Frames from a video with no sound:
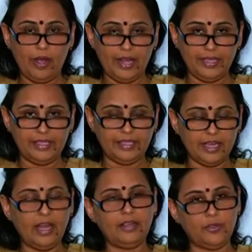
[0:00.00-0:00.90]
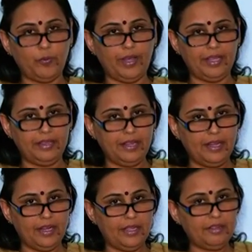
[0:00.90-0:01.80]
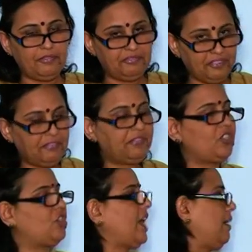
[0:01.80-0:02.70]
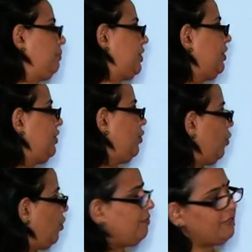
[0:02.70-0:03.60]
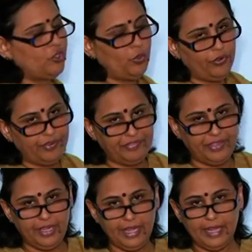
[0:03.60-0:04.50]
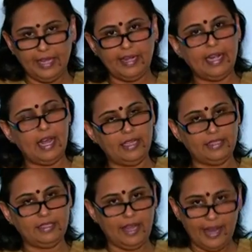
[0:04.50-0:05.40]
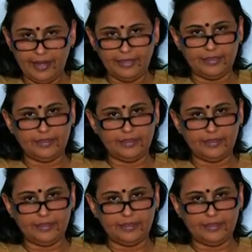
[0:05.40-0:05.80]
I start with the fifth chapter of geography, class 8.